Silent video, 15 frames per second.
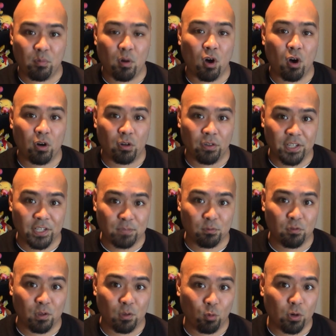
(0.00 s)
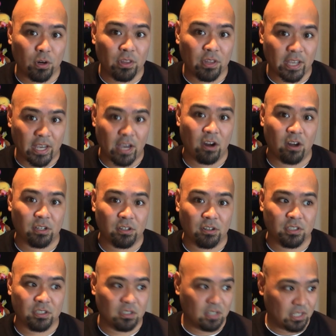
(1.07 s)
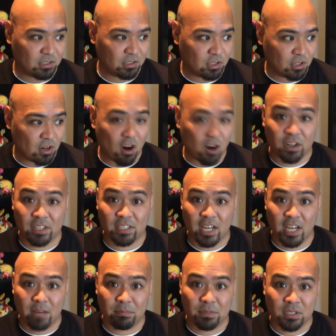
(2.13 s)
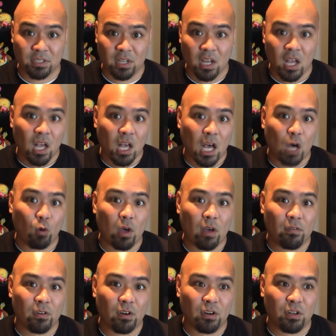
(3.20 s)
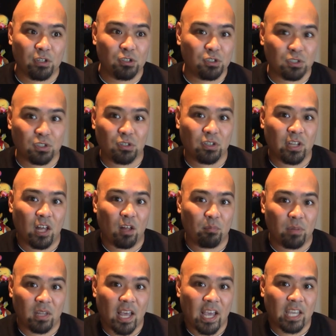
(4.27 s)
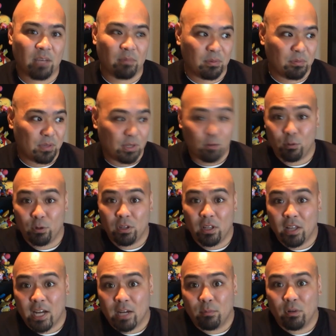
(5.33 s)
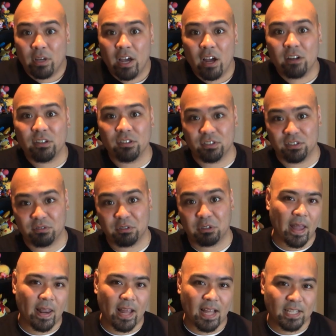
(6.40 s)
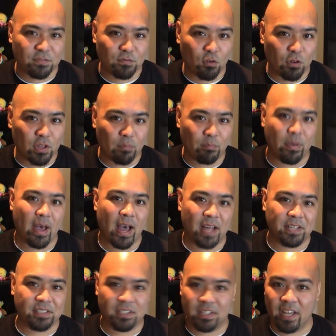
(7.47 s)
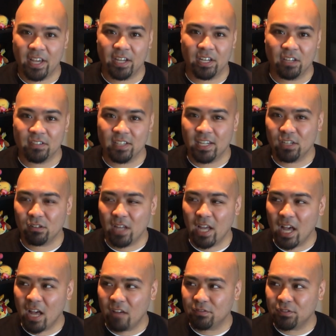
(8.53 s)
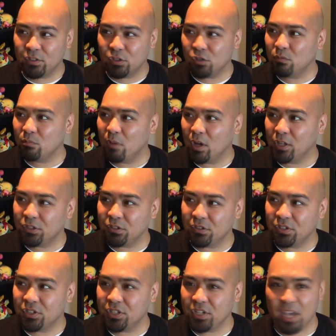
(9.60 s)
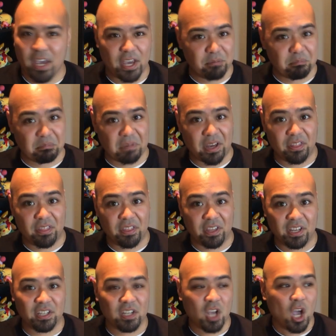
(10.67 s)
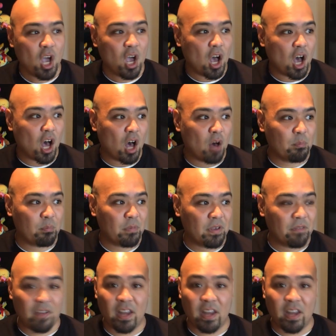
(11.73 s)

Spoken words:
part of this movie were the characters, like their archetypes. However, you just couldn't help but like them. I mean, they're really likable characters, you know. And as for the bads, the negatives, I don't have too much to say, I think. If